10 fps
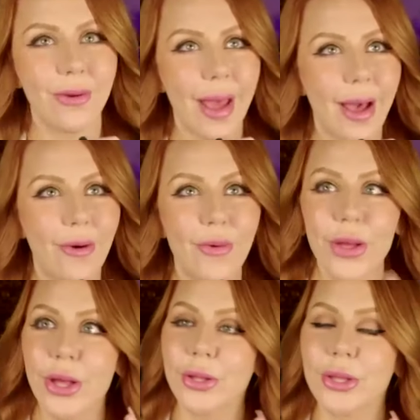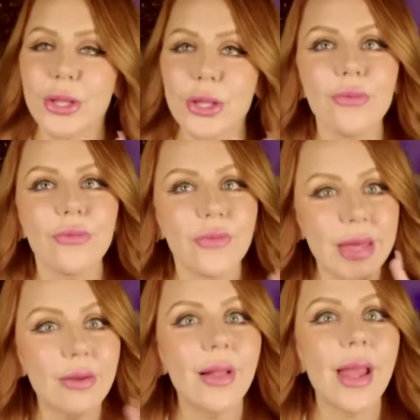how do you
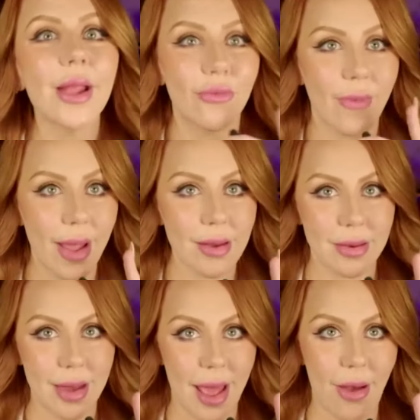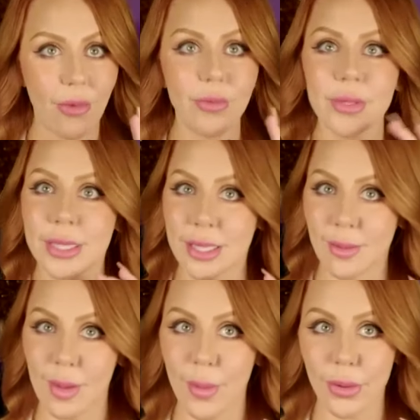feel like right now, this is going to
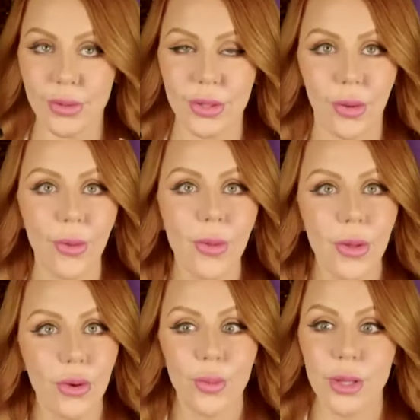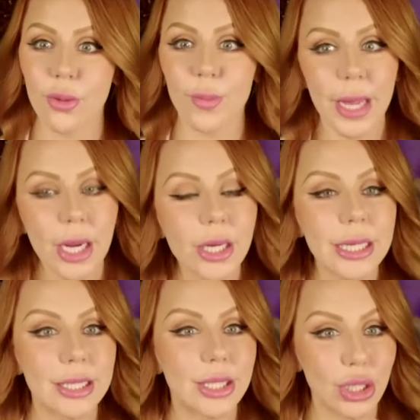be personal, with your
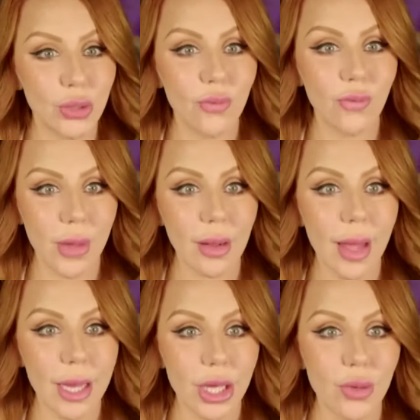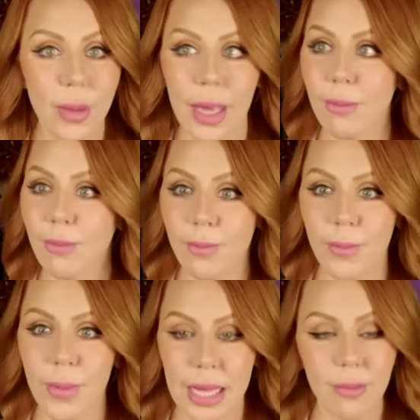periods, do you feel like you get
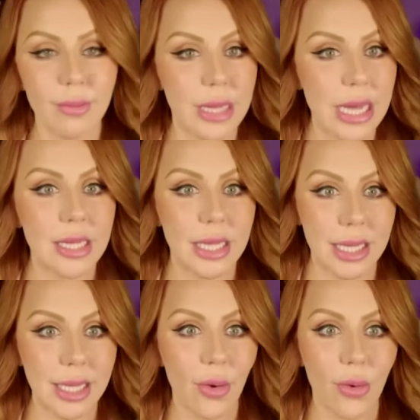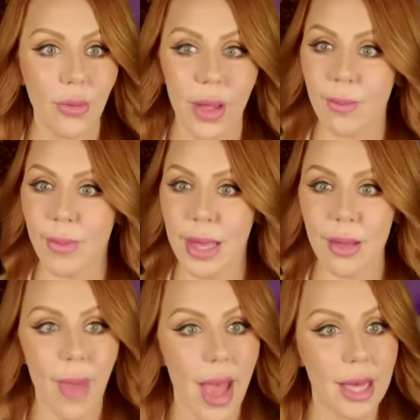PMDD or like
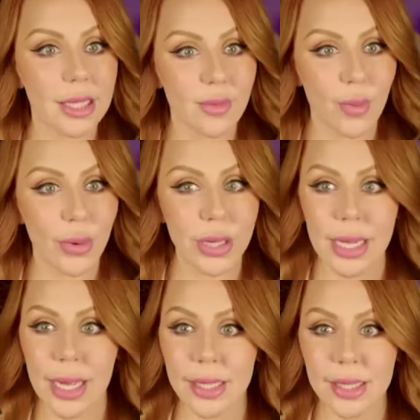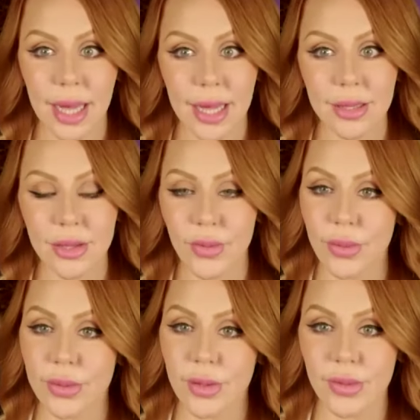PMS pretty intense or
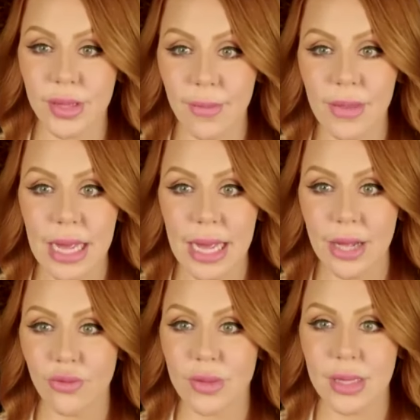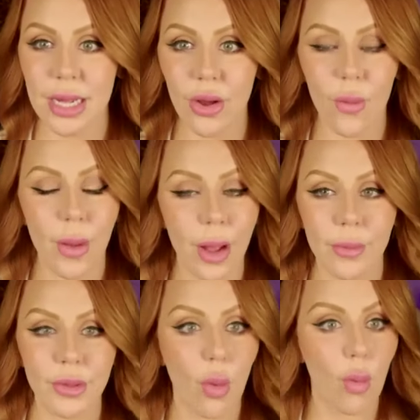is there something interesting going on
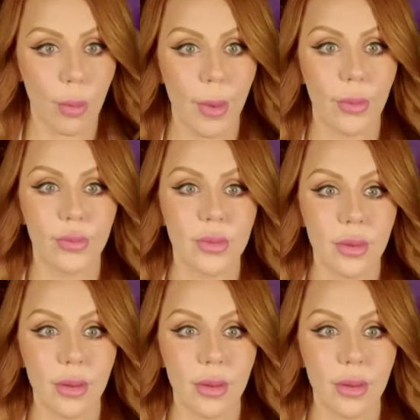with hormones?